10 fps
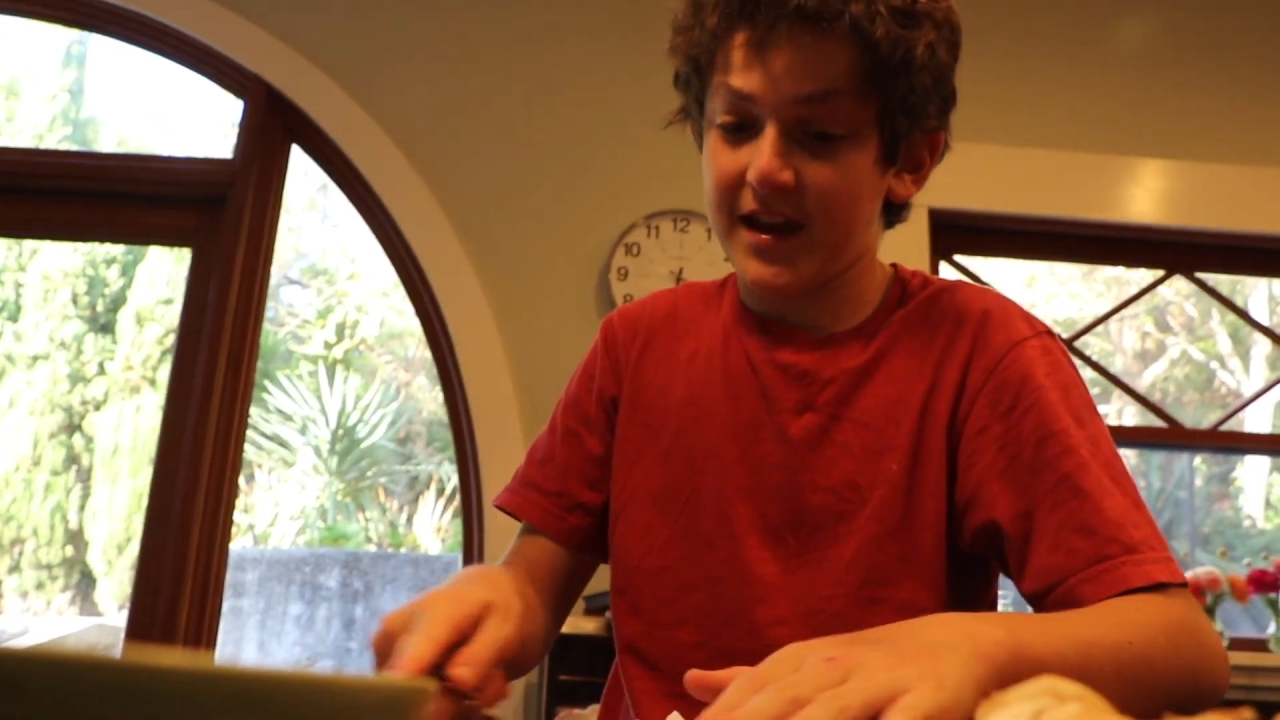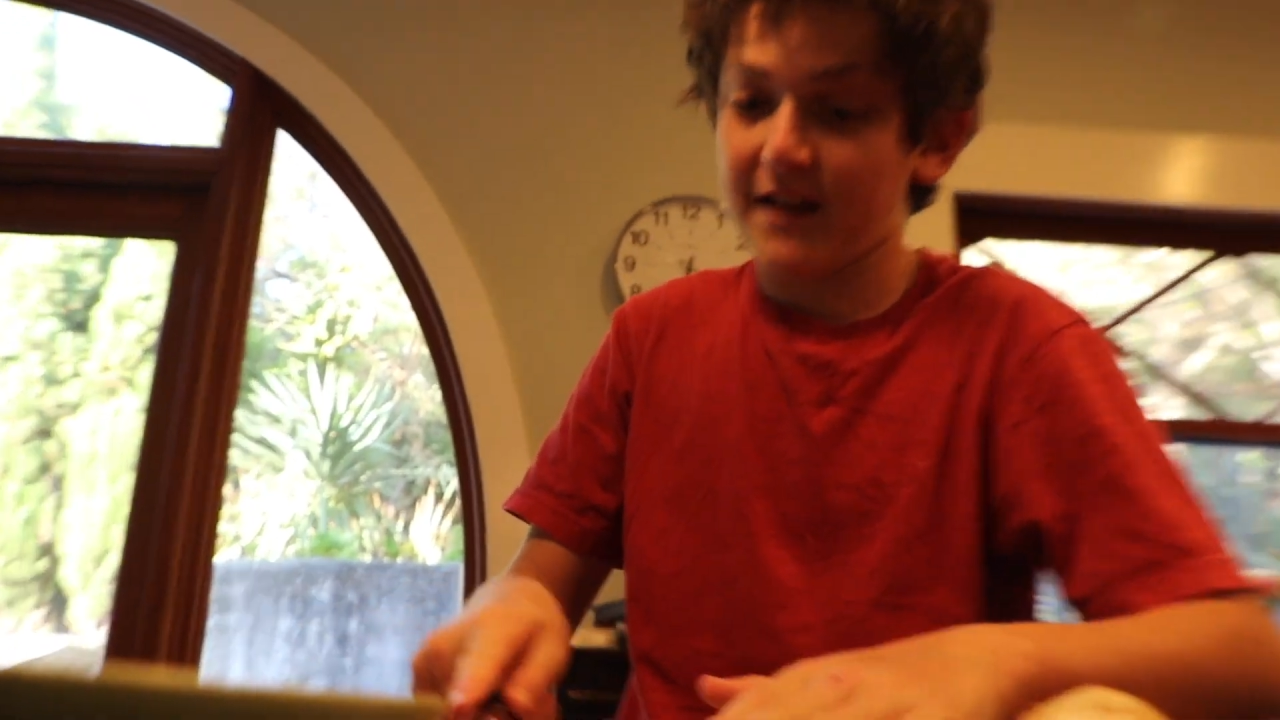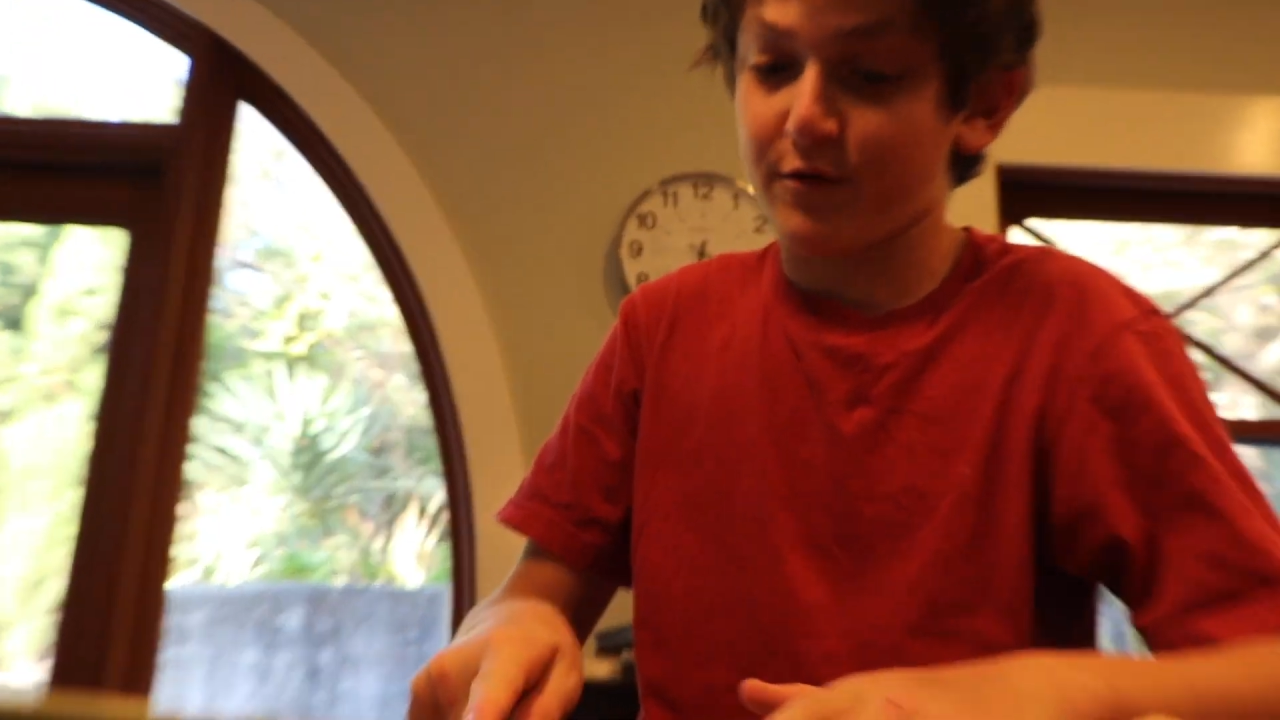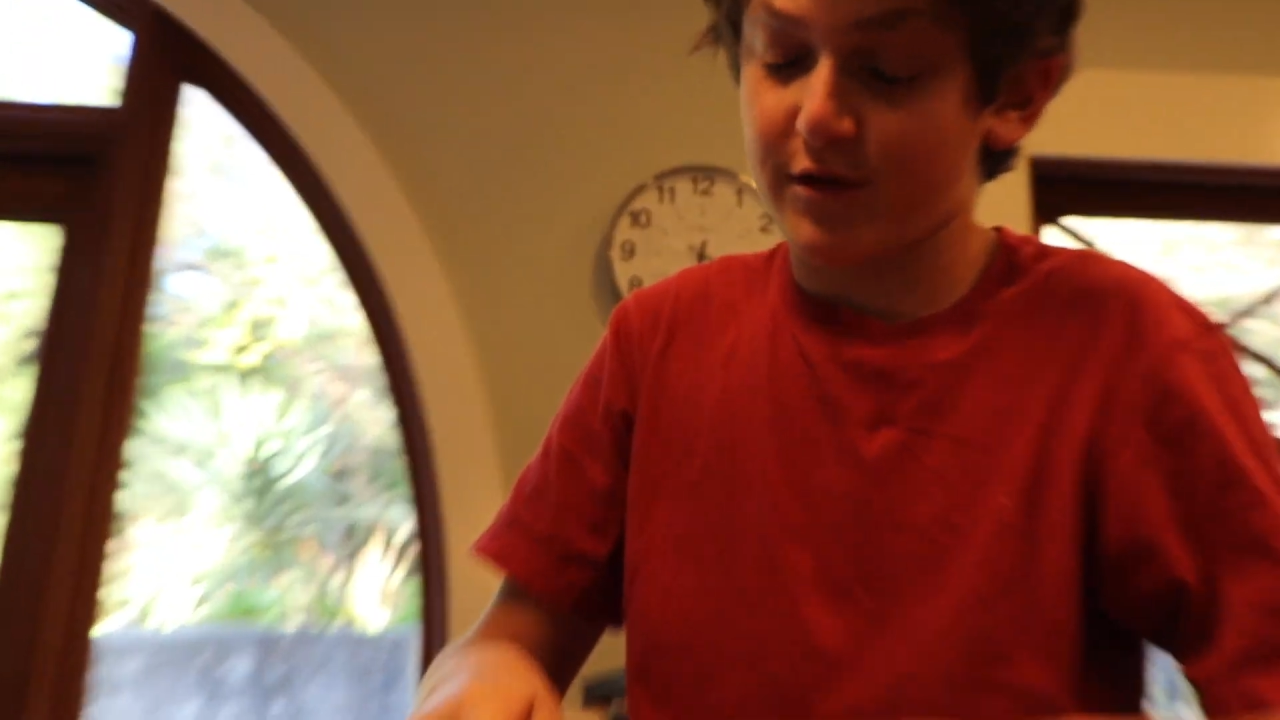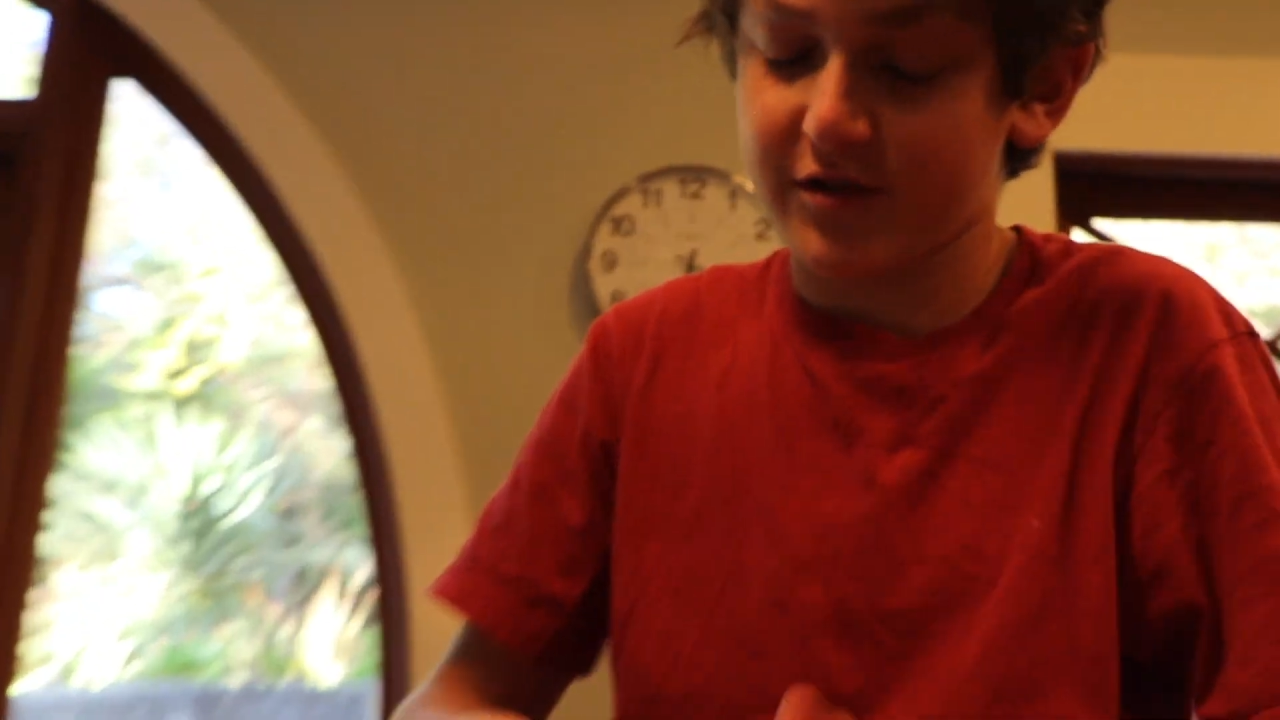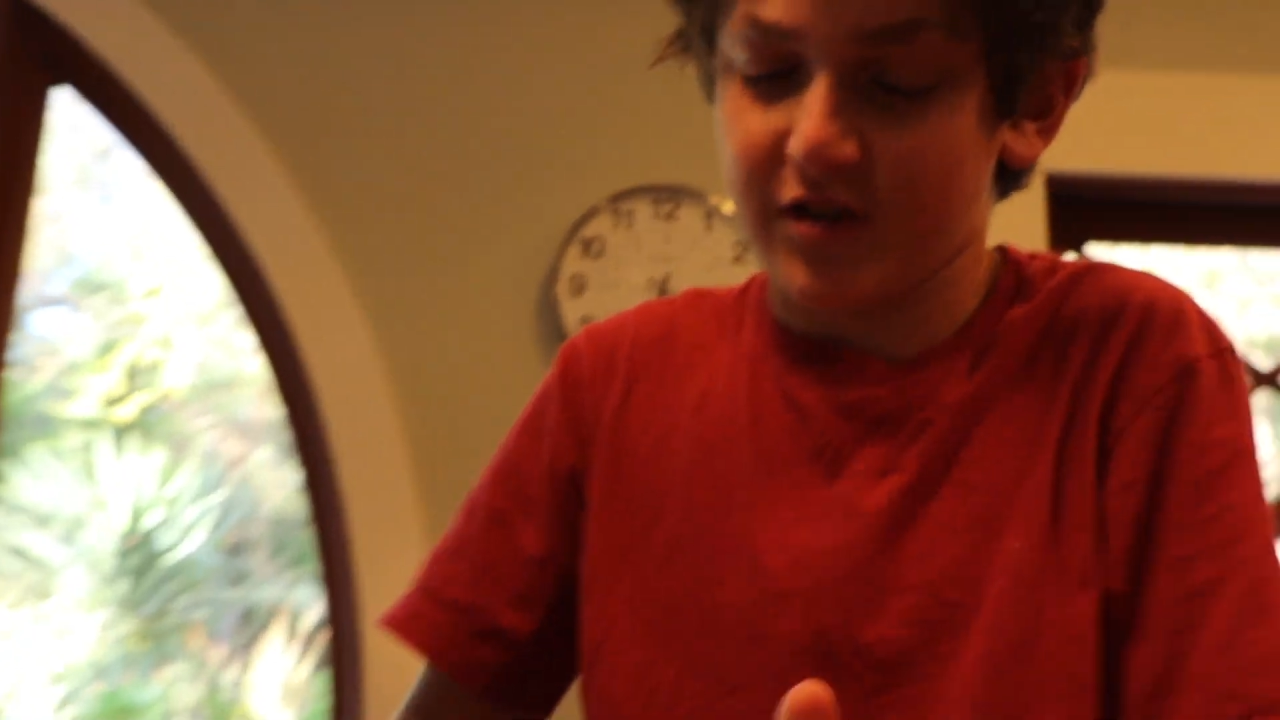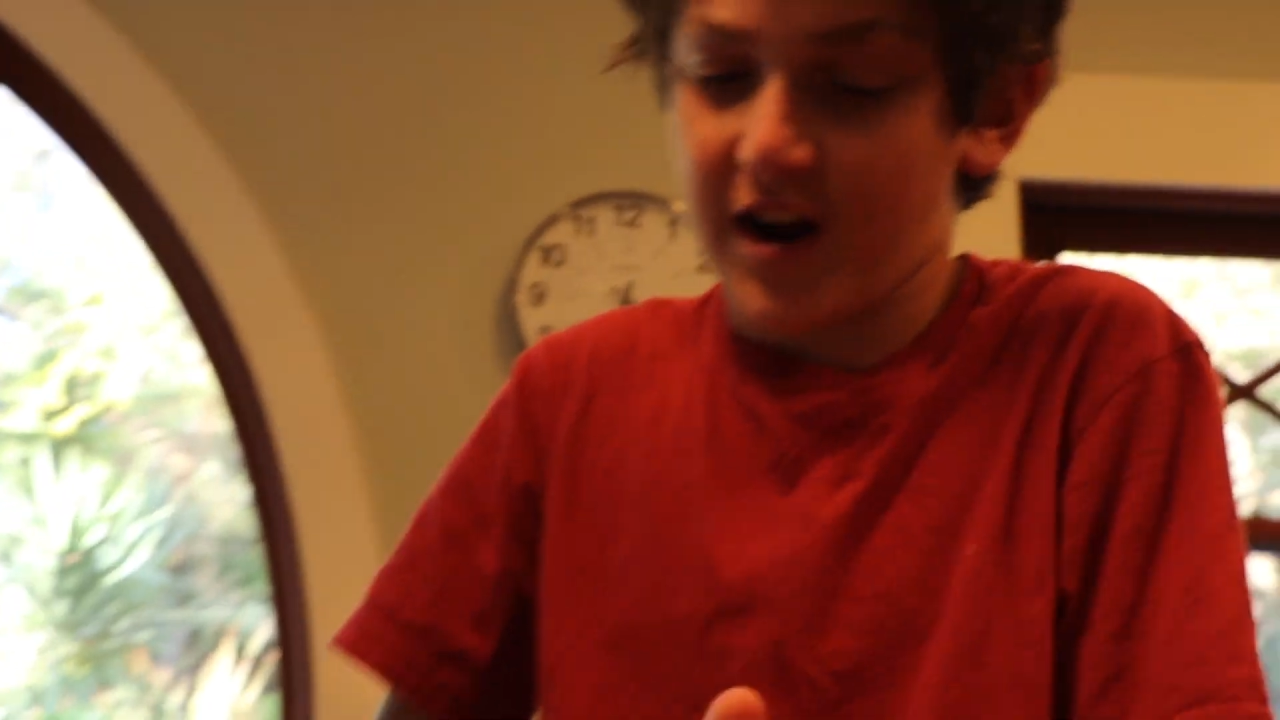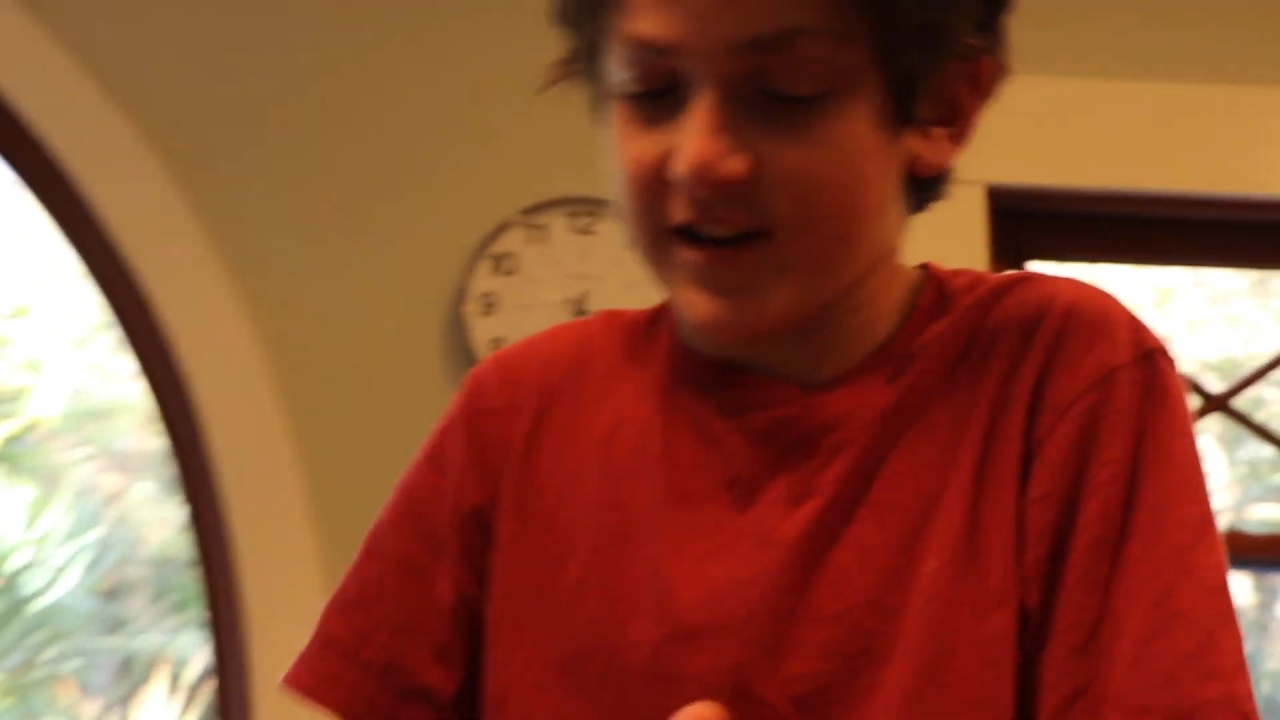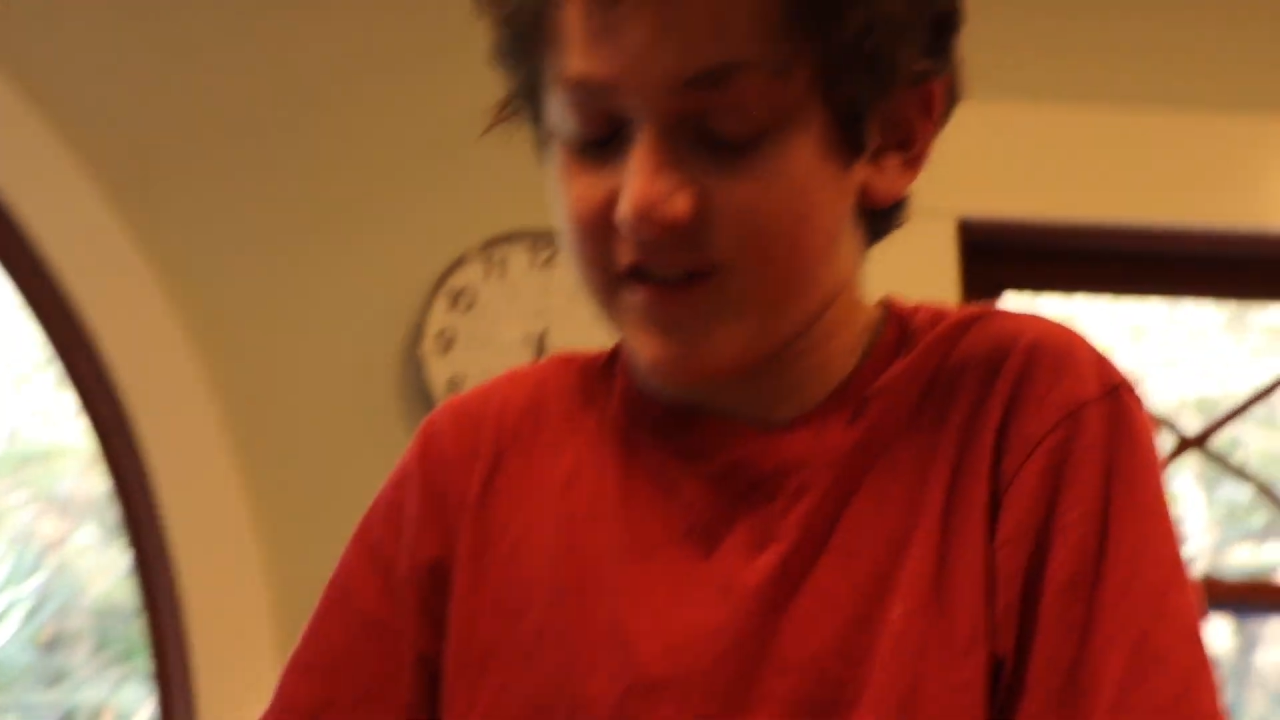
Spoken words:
everyone cry.